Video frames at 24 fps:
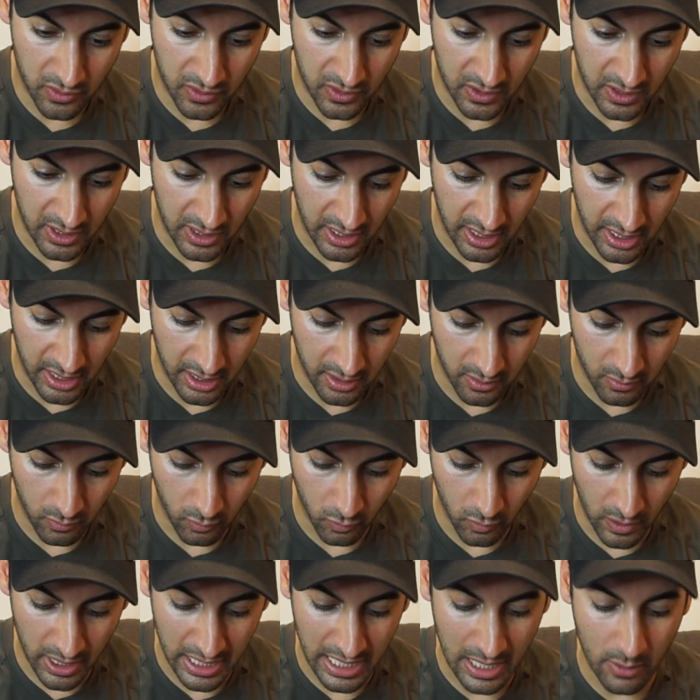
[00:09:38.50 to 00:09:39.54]
today,
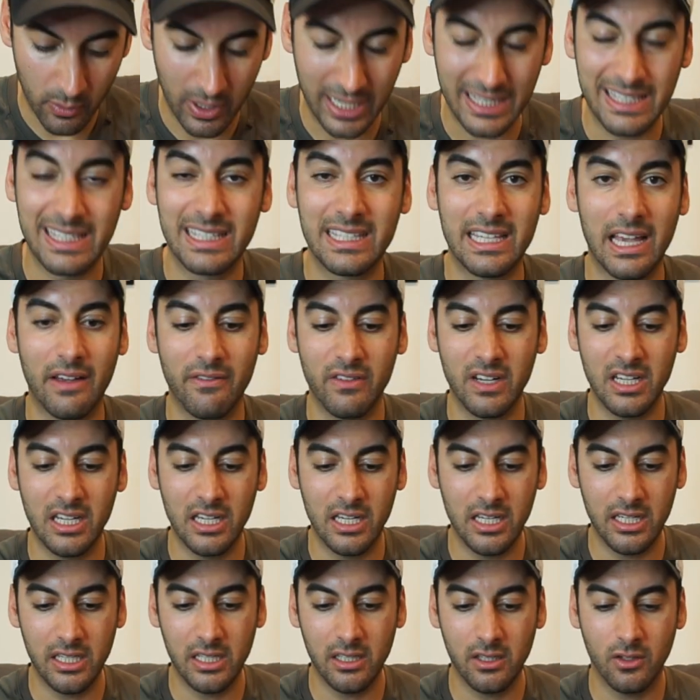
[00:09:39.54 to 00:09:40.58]
right now we're at
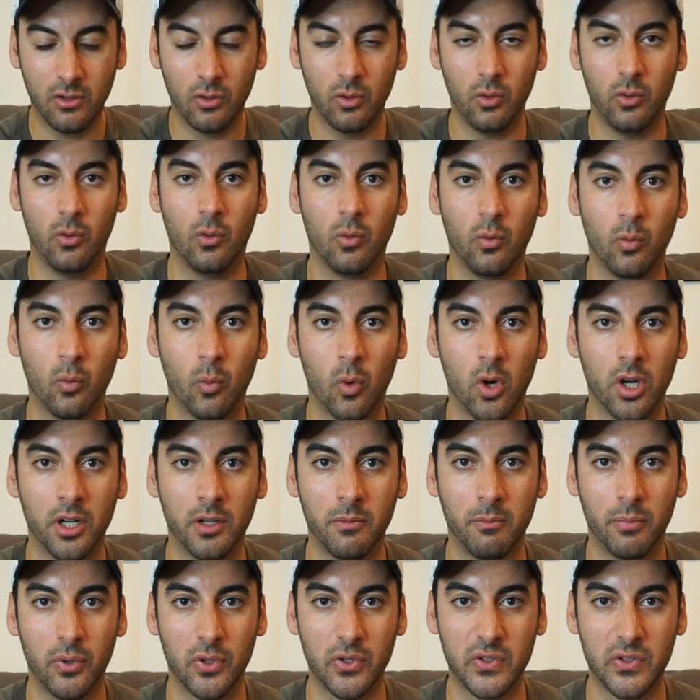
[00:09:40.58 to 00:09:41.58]
seventy-one